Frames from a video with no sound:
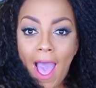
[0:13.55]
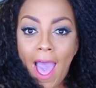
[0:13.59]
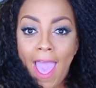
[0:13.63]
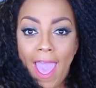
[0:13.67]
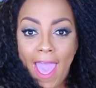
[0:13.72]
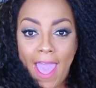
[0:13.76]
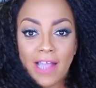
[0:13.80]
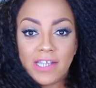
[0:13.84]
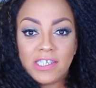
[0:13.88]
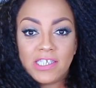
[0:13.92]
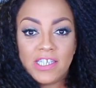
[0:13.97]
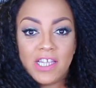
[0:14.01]
I
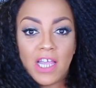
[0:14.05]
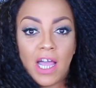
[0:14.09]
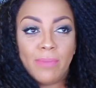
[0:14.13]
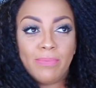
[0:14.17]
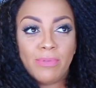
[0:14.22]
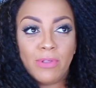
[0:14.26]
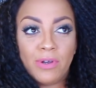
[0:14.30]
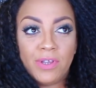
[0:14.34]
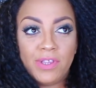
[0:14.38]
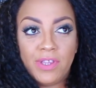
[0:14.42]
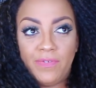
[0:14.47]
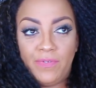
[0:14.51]
actually
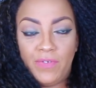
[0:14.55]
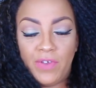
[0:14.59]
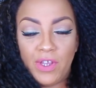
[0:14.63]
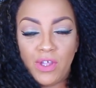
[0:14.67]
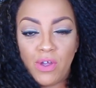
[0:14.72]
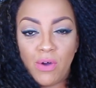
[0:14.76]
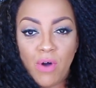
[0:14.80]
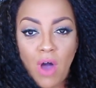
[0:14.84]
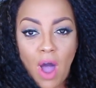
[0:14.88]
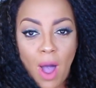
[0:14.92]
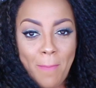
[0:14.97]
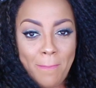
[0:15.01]
uploaded the
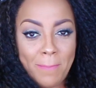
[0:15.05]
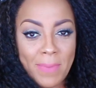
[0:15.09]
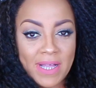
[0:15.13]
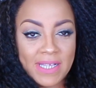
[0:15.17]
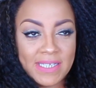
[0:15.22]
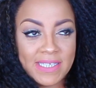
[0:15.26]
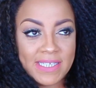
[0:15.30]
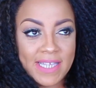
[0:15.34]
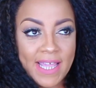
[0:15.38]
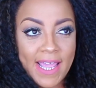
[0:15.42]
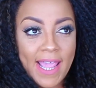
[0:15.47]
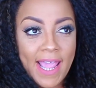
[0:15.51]
video on
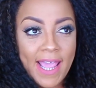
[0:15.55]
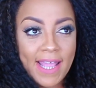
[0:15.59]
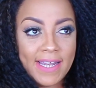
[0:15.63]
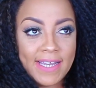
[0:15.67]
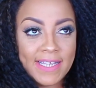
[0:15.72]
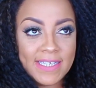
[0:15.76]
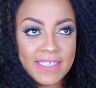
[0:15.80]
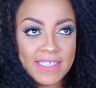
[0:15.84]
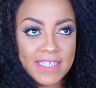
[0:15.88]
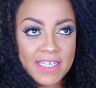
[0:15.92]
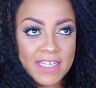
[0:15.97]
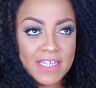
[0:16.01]
Monday,
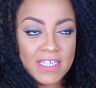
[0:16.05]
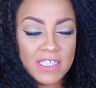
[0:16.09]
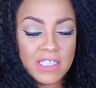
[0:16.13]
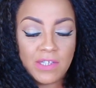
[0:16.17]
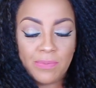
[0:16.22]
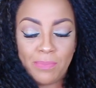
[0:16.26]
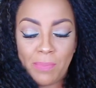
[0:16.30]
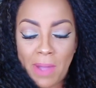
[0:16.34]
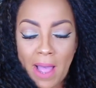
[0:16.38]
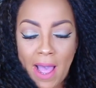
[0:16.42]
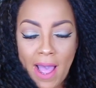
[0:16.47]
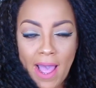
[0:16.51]
and this
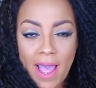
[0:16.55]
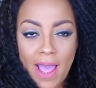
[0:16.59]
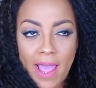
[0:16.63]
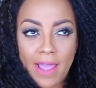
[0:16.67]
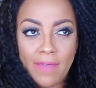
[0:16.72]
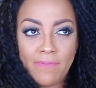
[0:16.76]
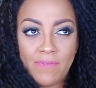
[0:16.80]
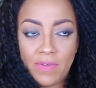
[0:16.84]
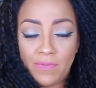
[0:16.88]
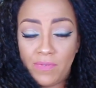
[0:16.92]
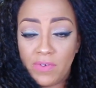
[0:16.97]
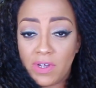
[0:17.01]
is
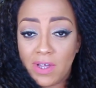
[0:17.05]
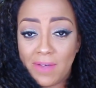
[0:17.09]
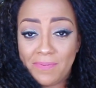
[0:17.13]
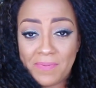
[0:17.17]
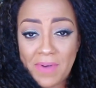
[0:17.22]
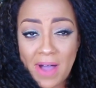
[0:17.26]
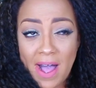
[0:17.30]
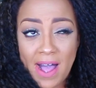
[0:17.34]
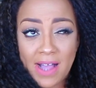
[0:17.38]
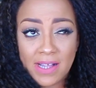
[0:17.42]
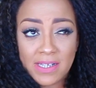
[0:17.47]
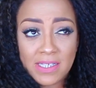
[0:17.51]
by Vivica
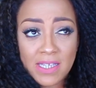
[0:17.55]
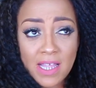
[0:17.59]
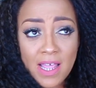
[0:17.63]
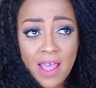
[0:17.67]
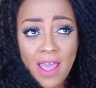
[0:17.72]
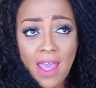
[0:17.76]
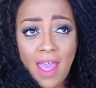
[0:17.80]
Fox.